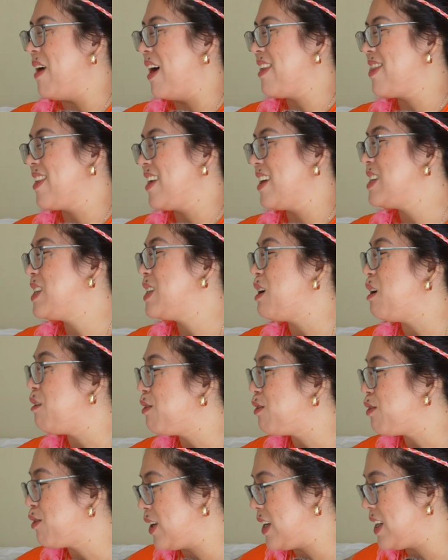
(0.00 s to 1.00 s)
methods
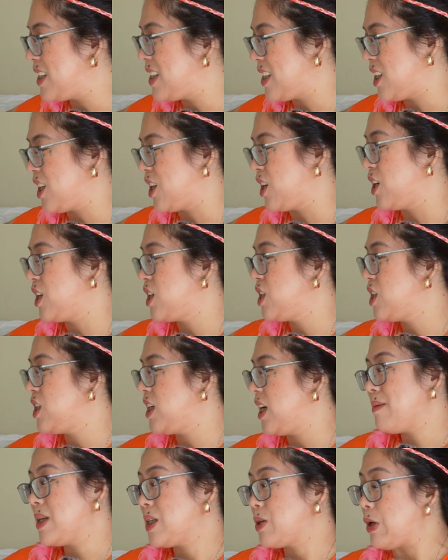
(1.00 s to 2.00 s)
of research.
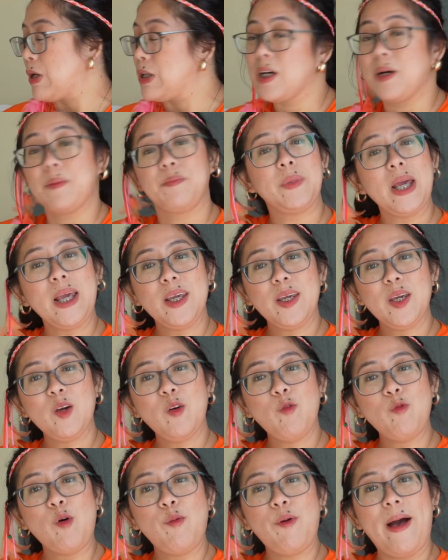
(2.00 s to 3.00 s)
I'm just going to update
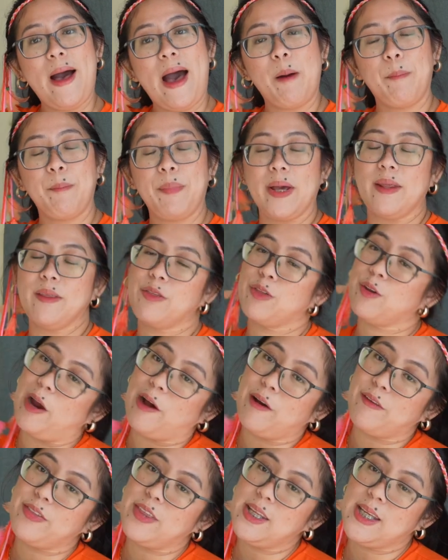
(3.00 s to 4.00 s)
you what will happen
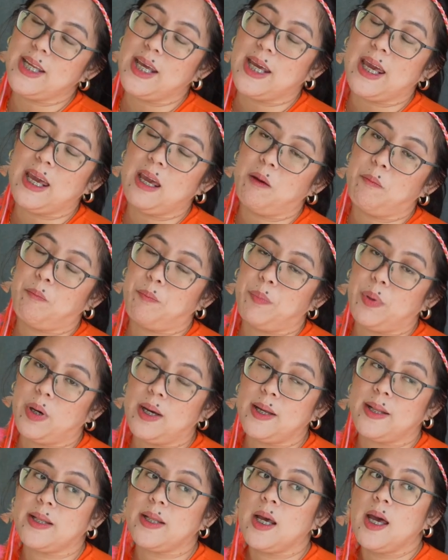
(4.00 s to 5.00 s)
throughout the day,
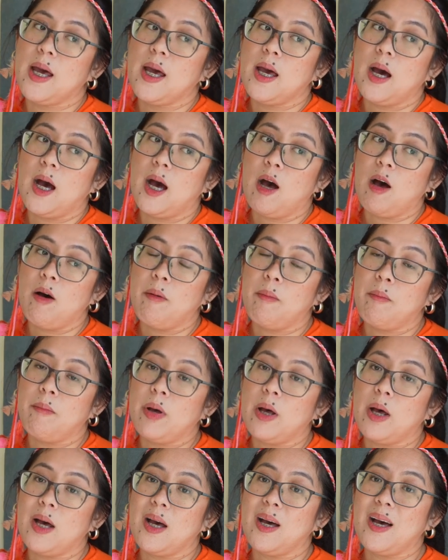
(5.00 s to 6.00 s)
but
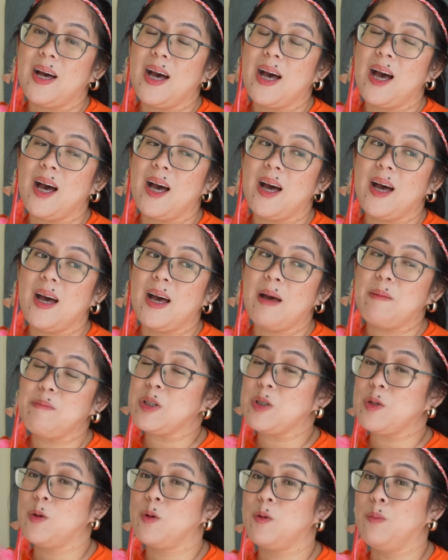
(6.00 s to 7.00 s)
um, I'm
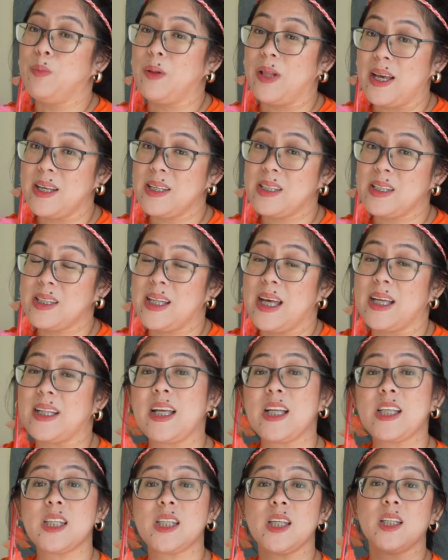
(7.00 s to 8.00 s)
so blessed that
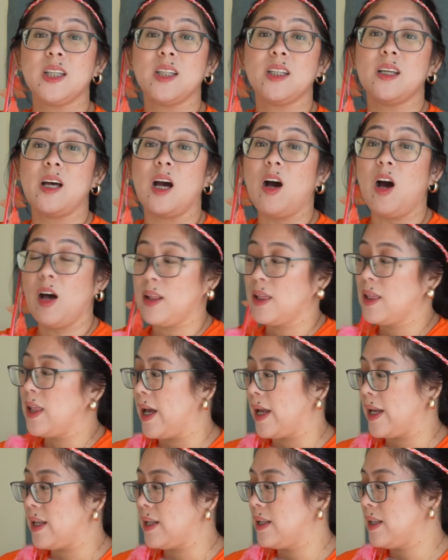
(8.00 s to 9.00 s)
it's an
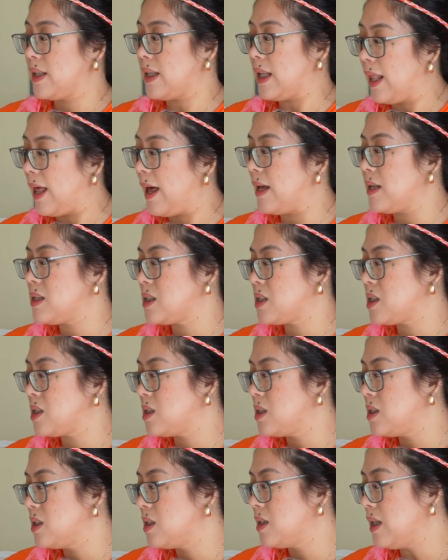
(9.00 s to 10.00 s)
online class.
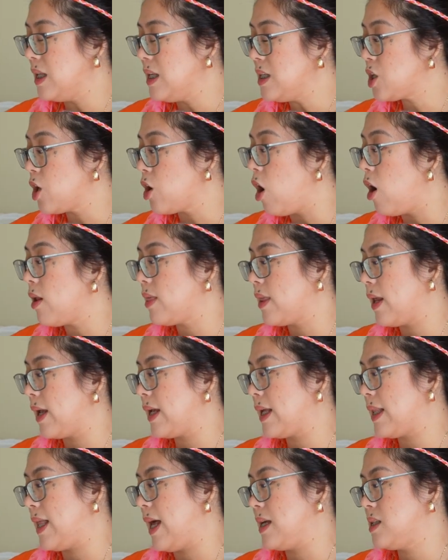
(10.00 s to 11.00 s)
These are
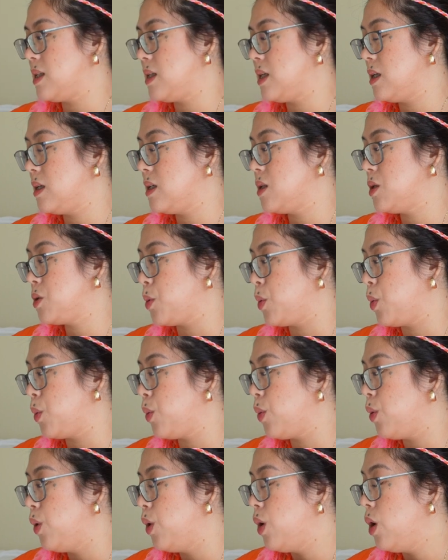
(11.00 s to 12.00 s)
online classes,
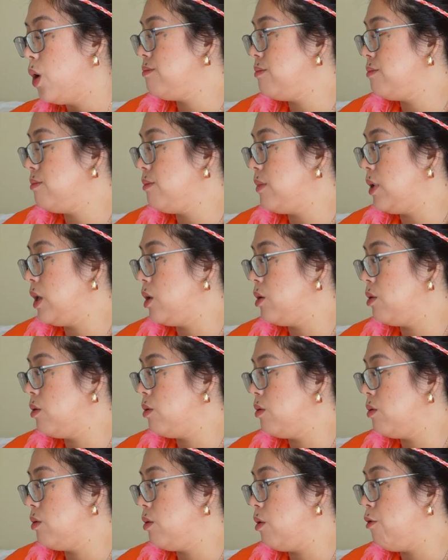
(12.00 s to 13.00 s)
so you
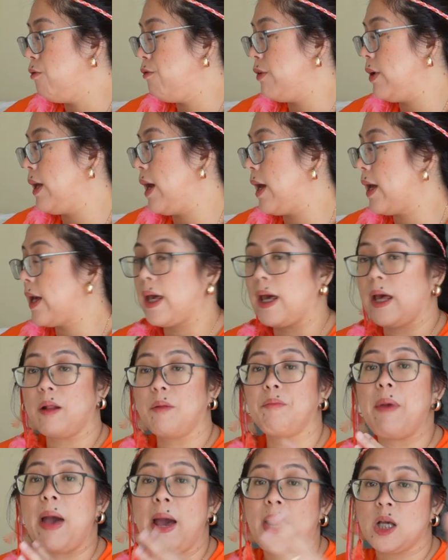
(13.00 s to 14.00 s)
know, hopefully I
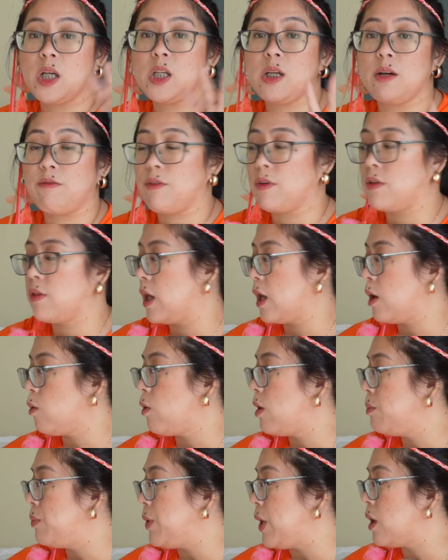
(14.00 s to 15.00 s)
can manage everything
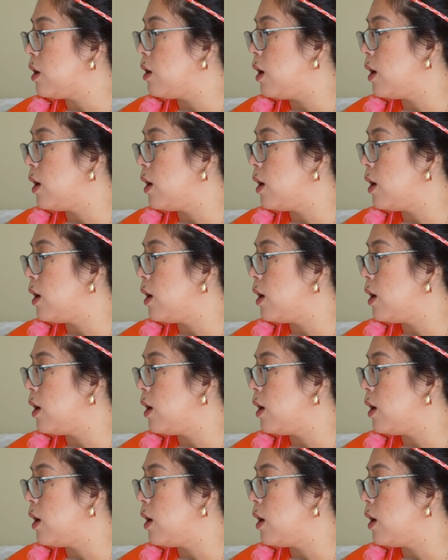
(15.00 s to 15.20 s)
while being